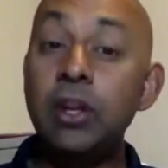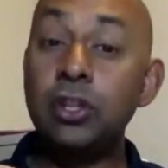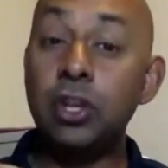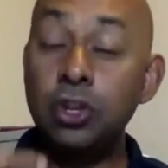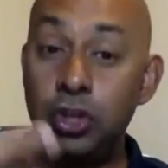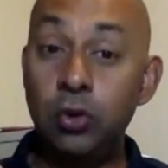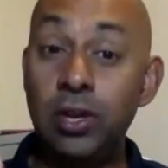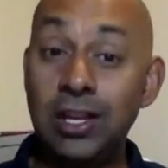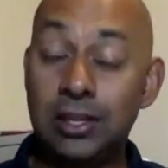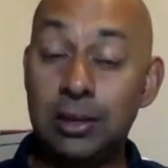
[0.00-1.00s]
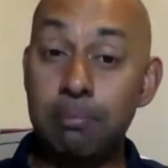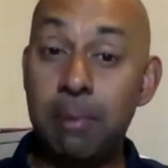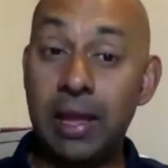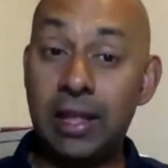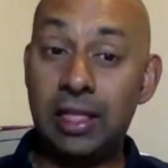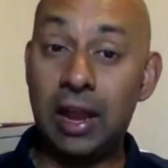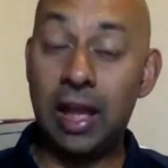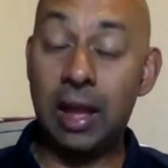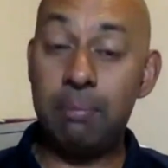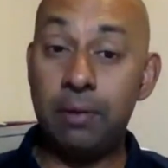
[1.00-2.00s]
So you need to make that
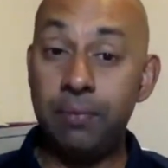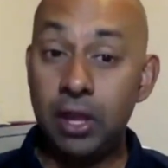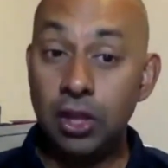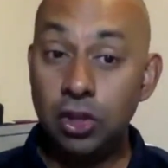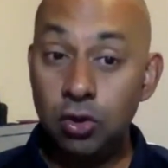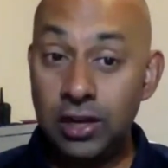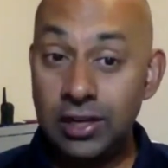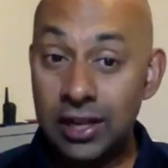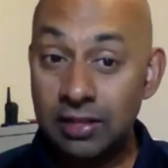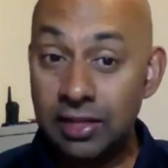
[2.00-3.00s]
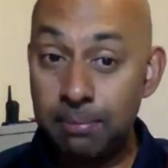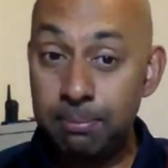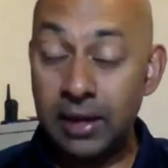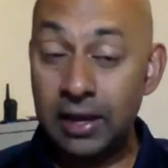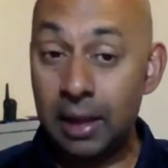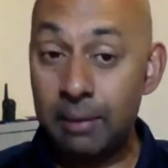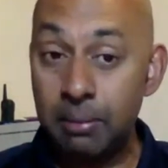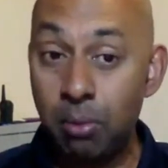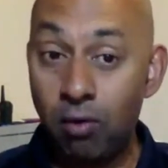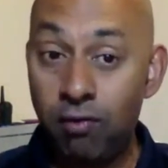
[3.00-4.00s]
happen. You need to get that bat
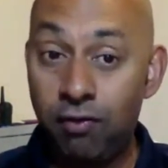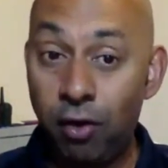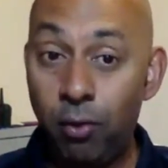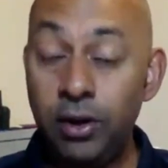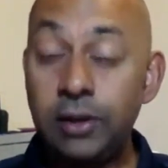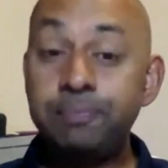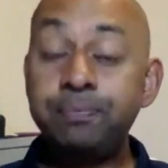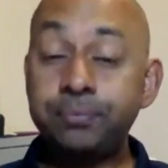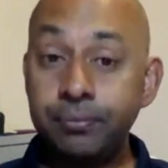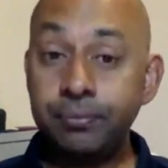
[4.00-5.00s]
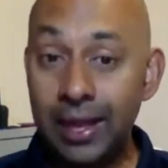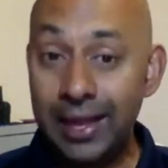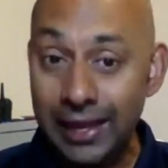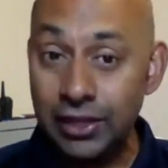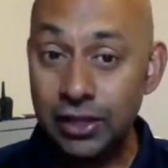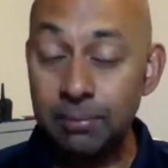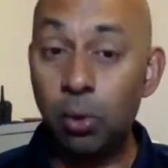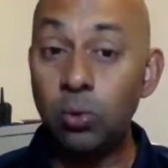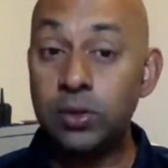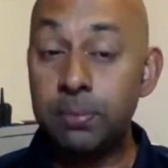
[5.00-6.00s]
coming more forward into the
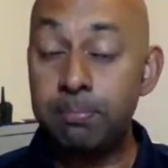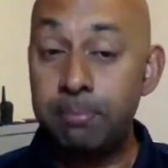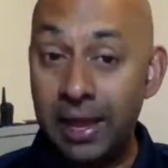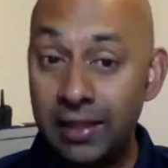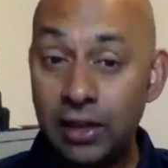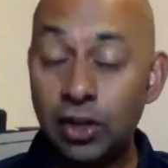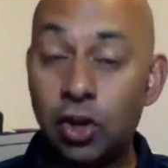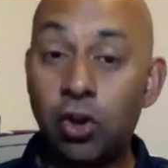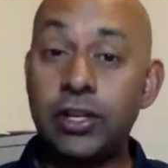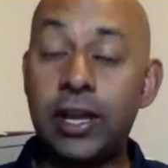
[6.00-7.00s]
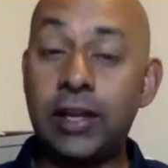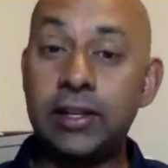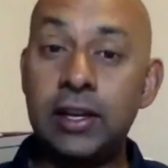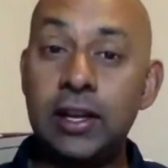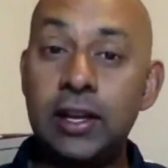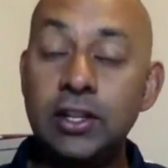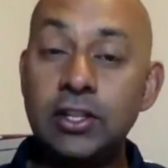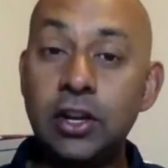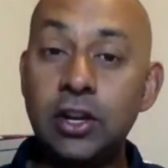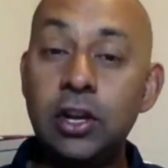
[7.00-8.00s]
ball to make that contact.
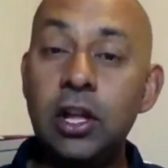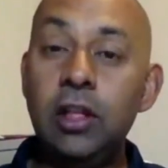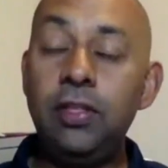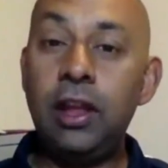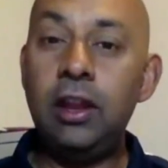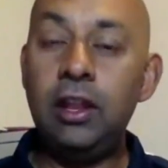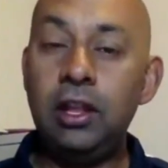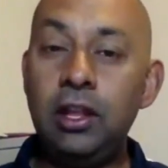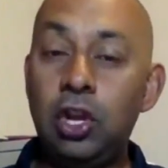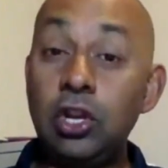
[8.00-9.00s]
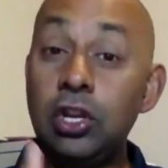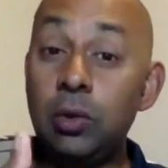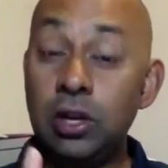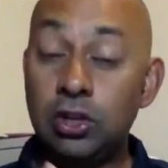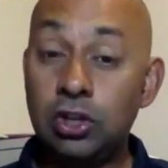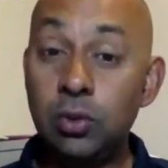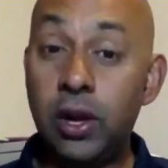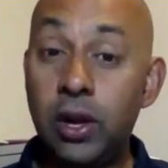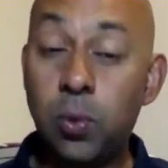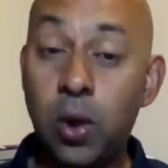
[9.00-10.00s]
So you can do it in two
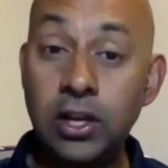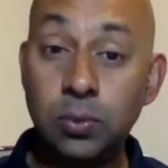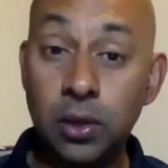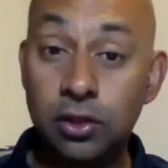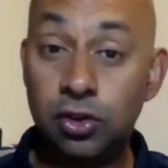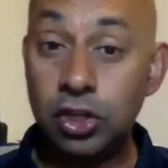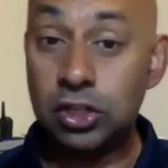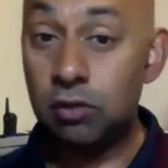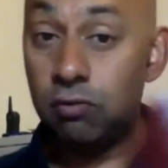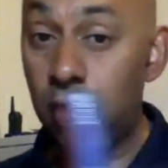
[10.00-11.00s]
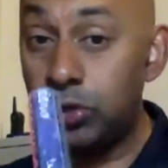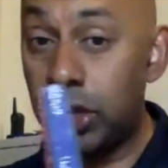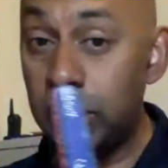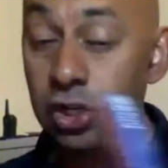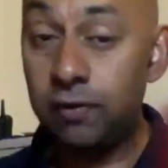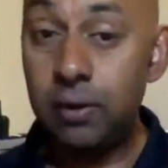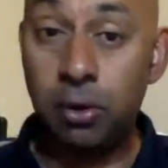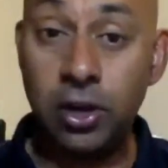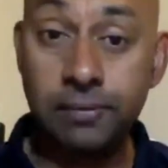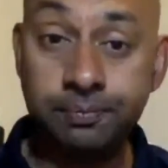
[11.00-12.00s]
ways. One is with just the rotation of your
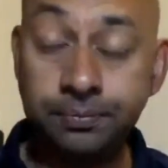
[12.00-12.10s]
body.